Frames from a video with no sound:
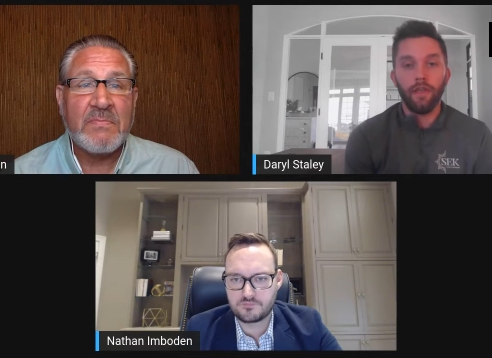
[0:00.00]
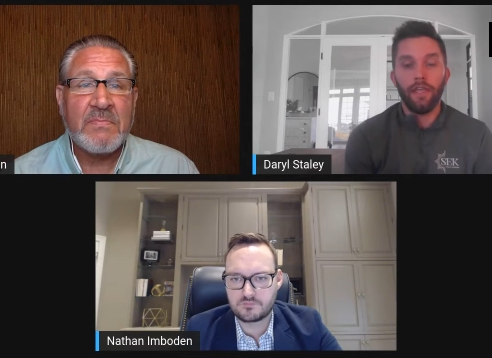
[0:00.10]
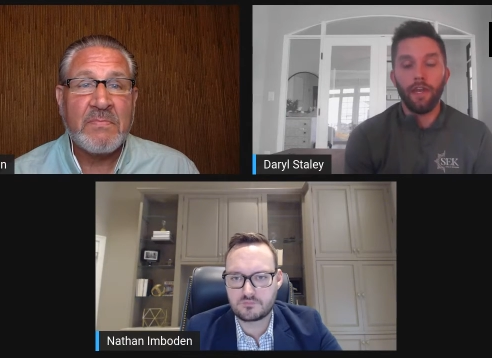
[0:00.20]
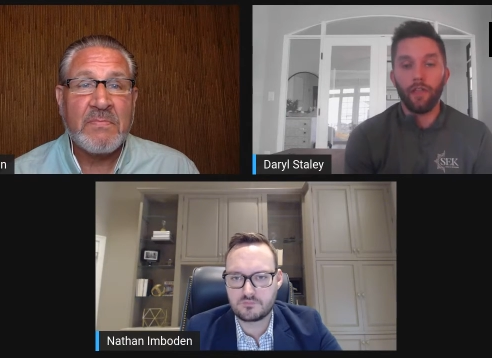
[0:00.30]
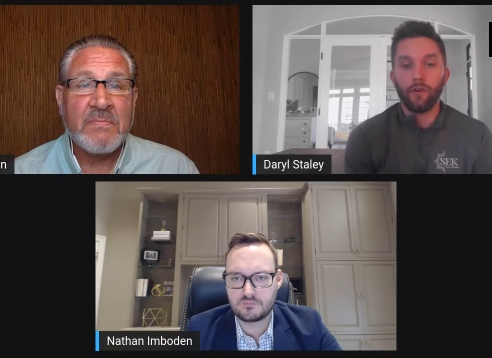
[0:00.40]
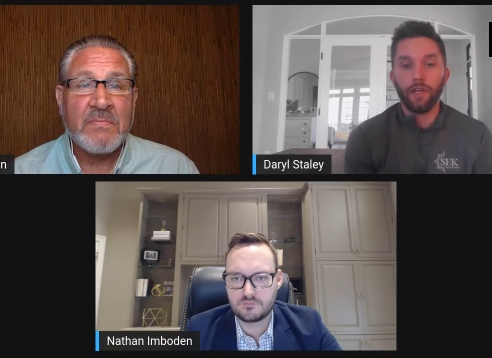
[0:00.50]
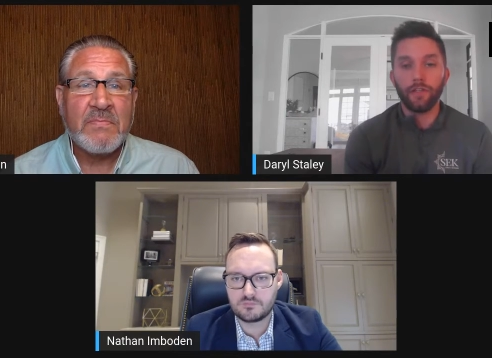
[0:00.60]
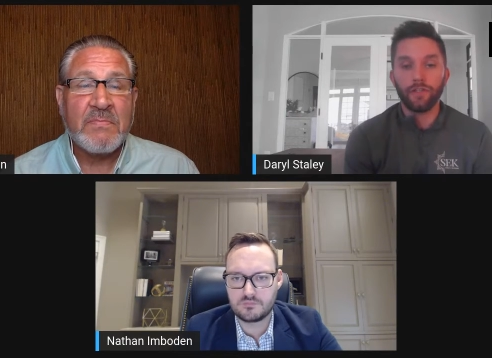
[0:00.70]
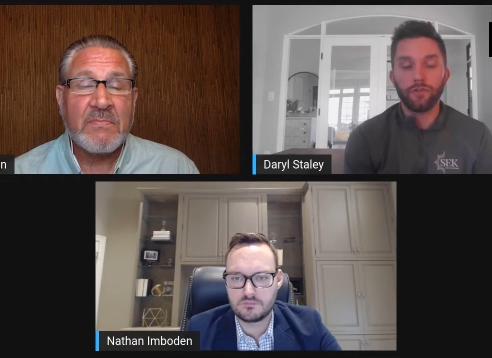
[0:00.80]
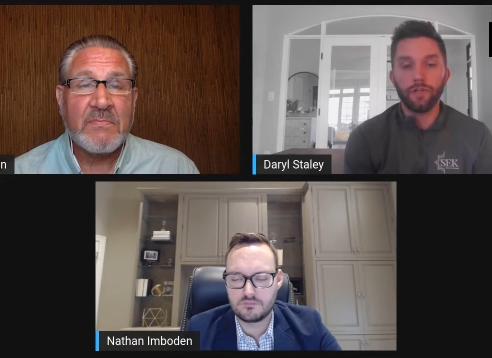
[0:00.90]
Speaker 1: in other
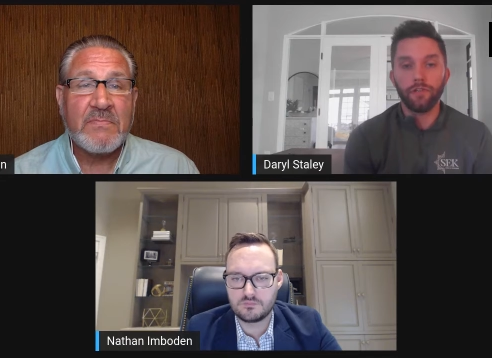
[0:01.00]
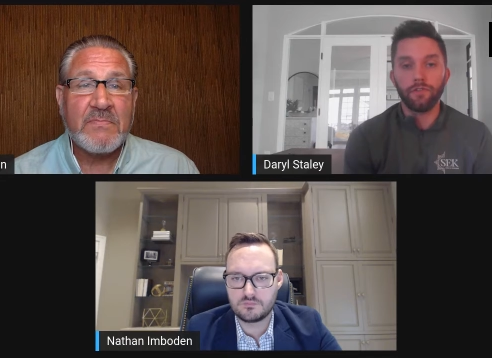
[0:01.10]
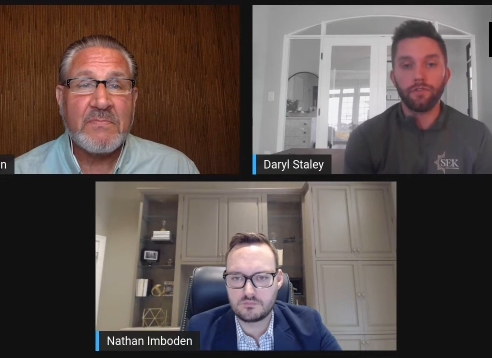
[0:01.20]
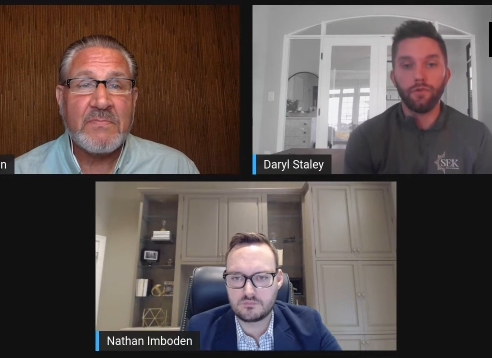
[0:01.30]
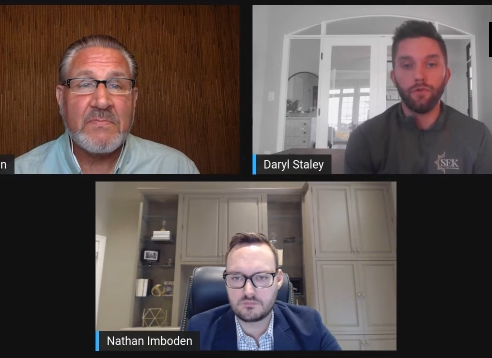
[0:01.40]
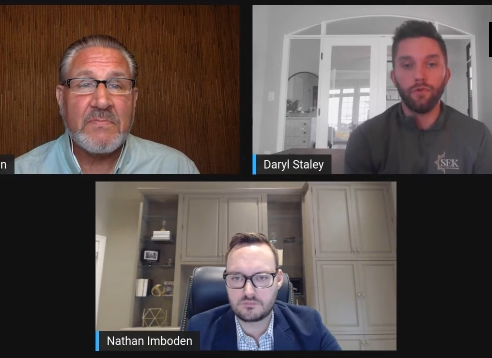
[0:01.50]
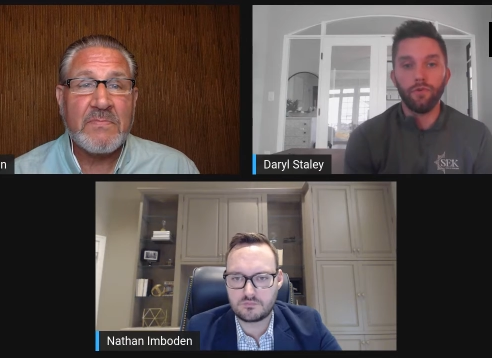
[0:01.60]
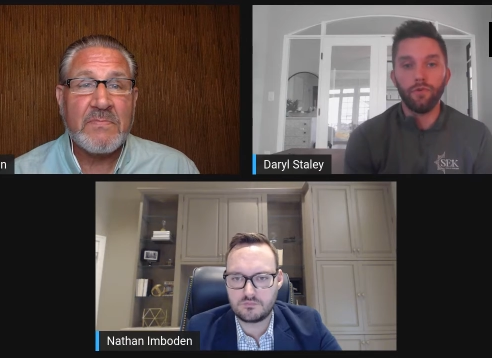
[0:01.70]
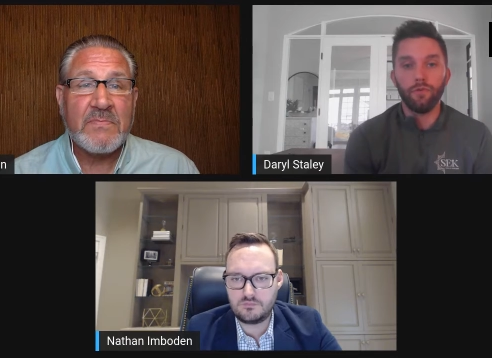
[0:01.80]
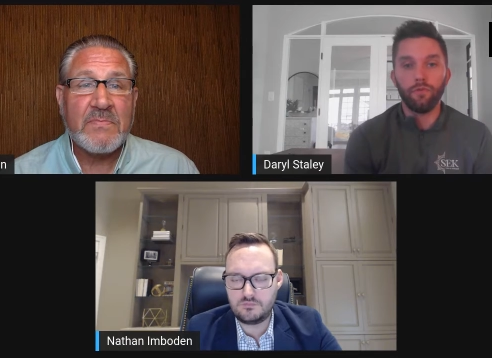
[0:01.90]
industries
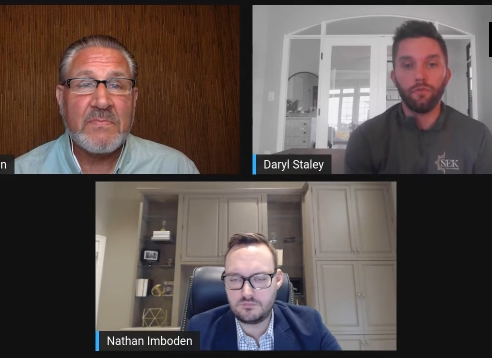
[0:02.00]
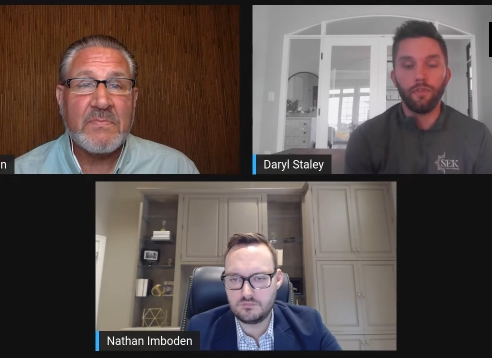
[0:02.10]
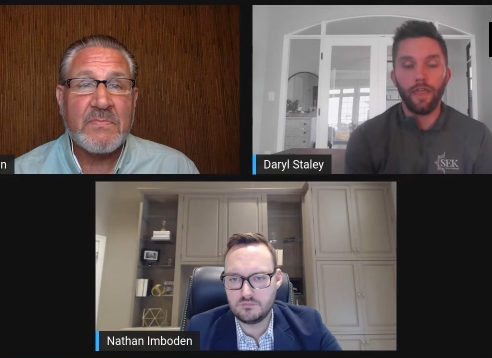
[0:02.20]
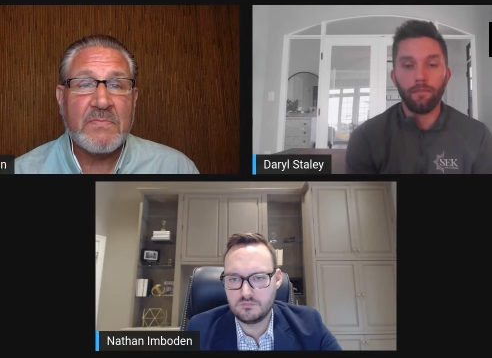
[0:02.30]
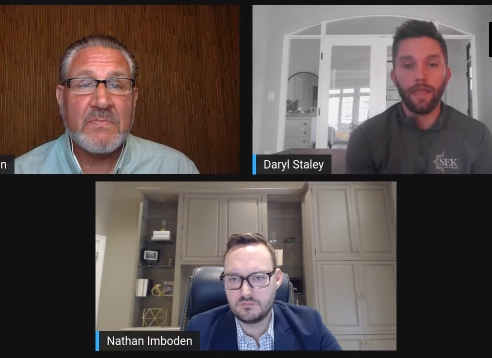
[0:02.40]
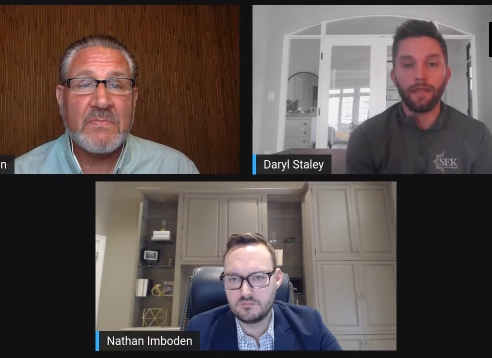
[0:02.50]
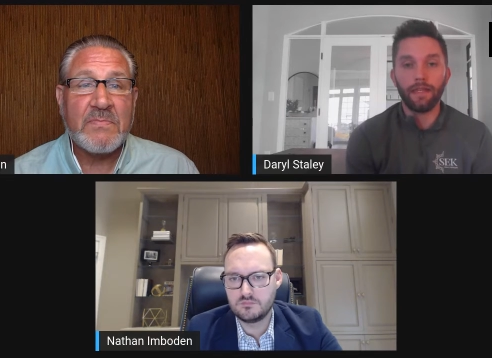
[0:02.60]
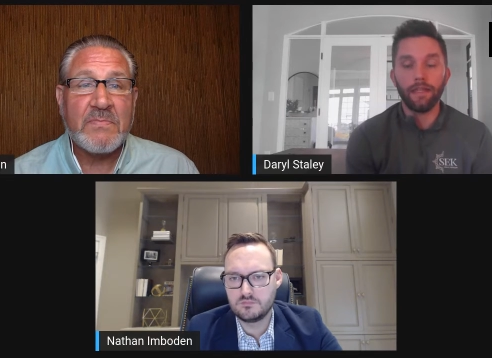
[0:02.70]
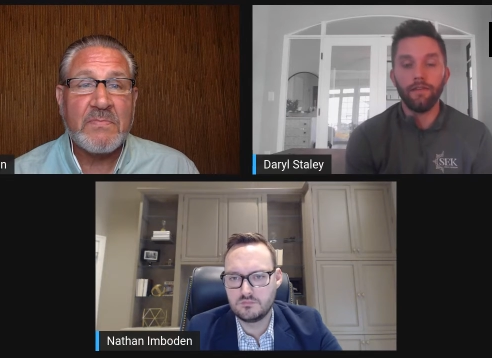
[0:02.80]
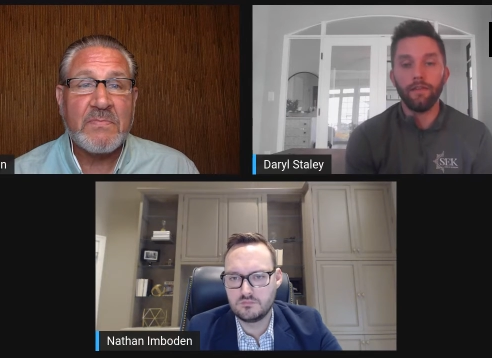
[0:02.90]
who they may
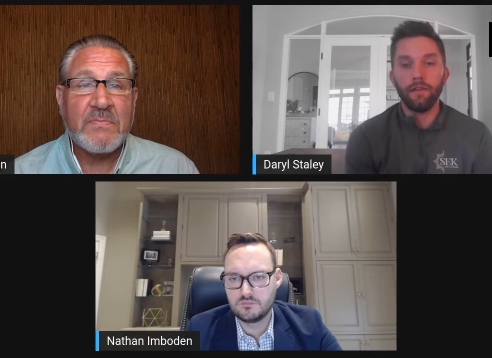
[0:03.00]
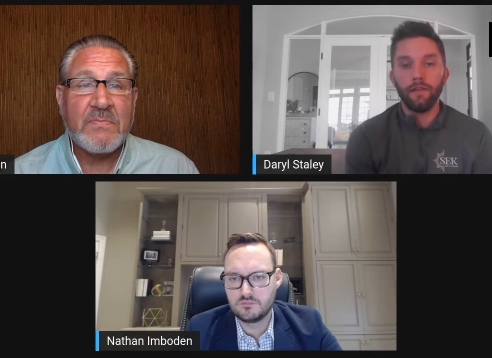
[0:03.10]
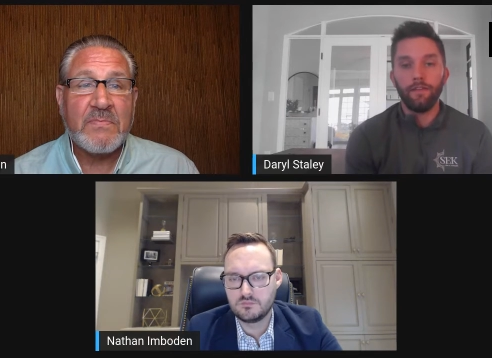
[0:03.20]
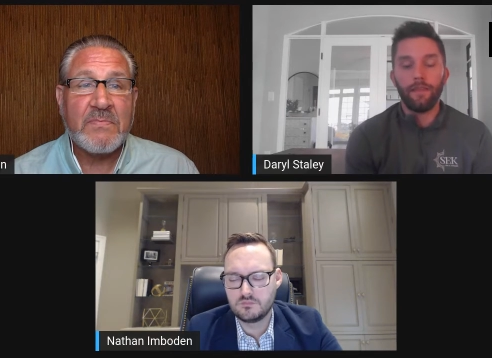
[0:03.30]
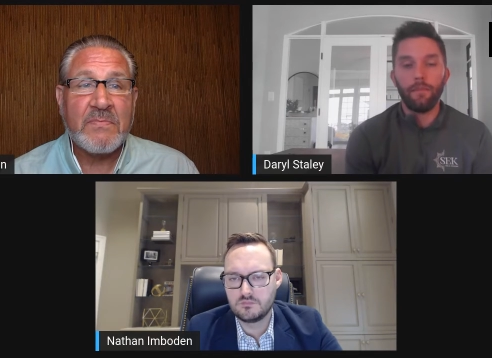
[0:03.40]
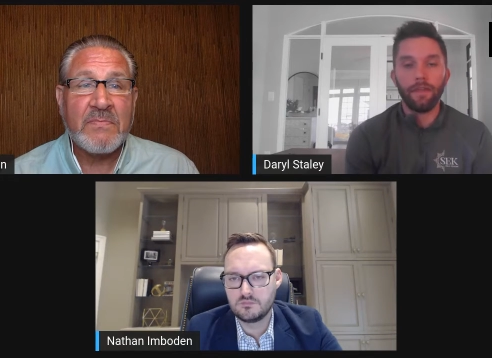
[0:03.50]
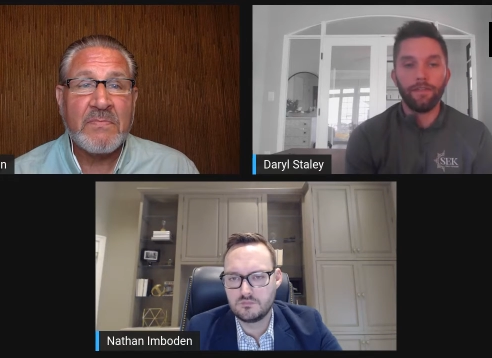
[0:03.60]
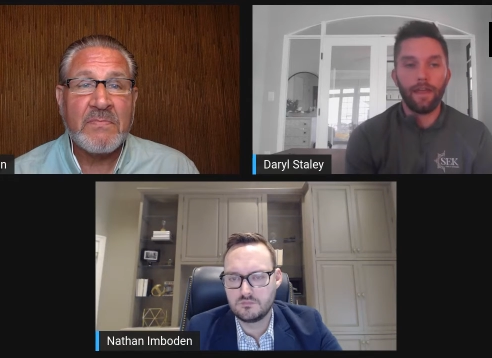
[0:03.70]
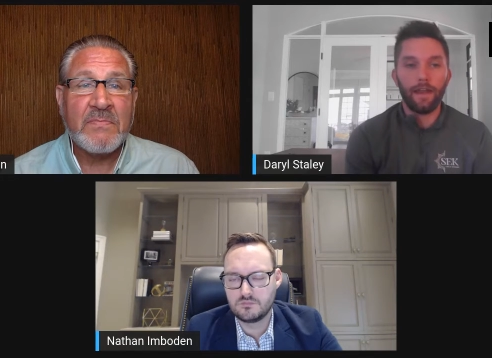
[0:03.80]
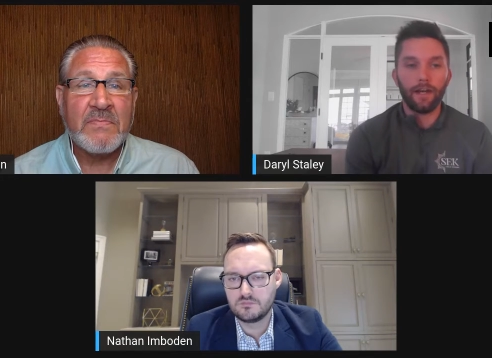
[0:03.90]
need. They may
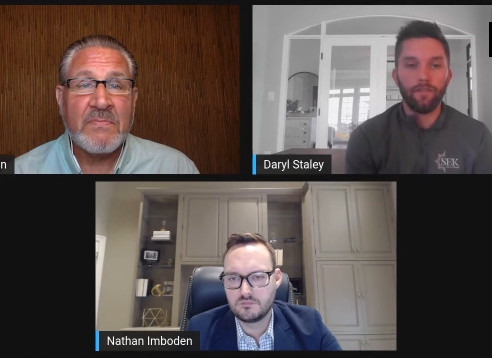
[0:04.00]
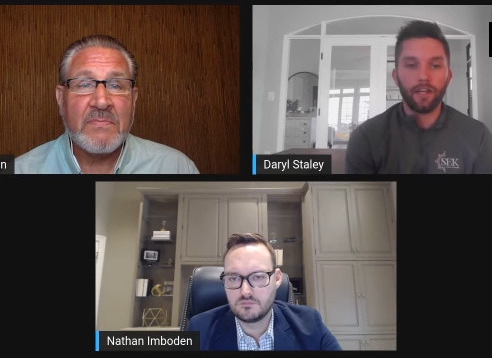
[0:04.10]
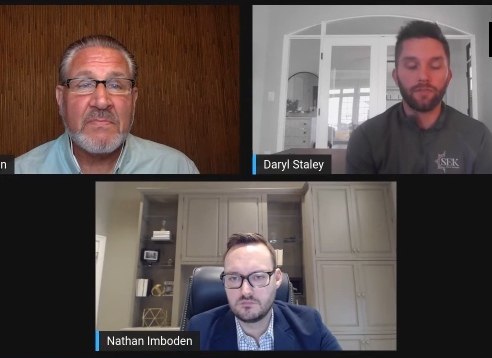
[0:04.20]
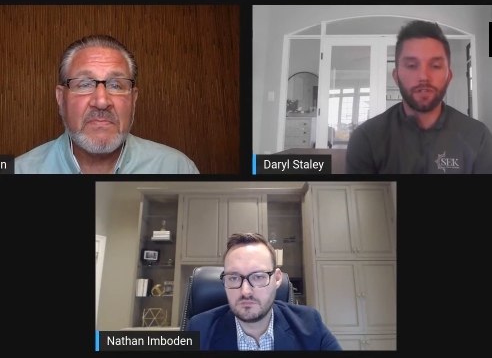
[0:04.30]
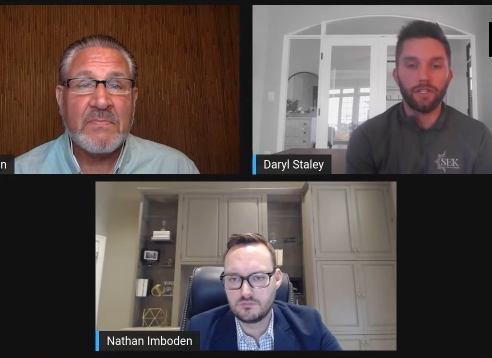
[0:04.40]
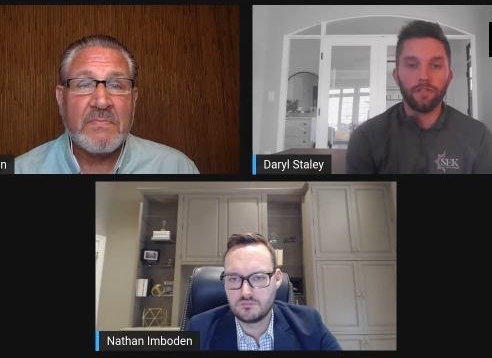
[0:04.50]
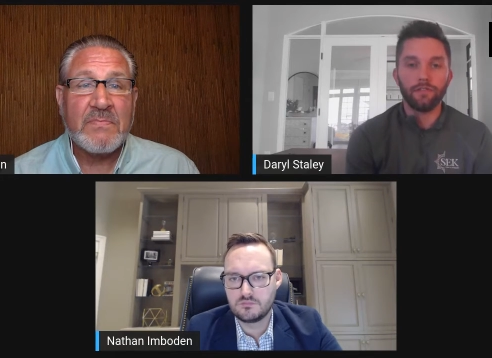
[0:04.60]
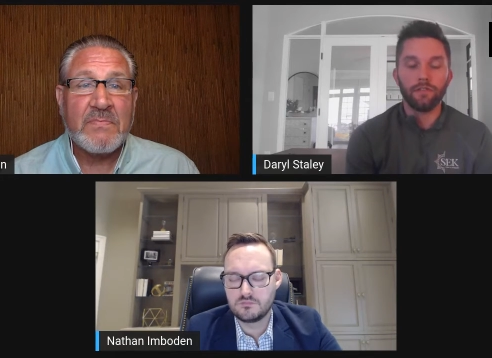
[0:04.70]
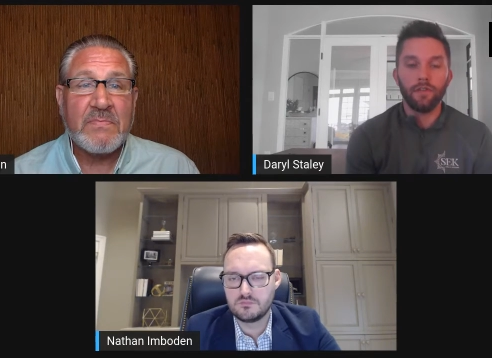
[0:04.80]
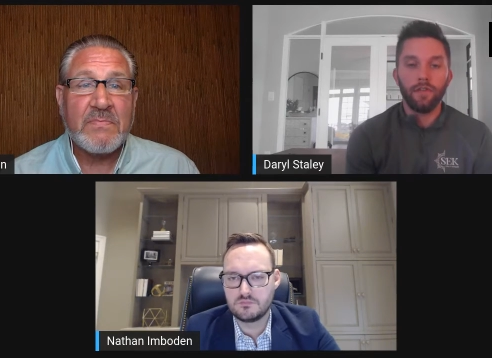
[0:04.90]
need that area of expertise.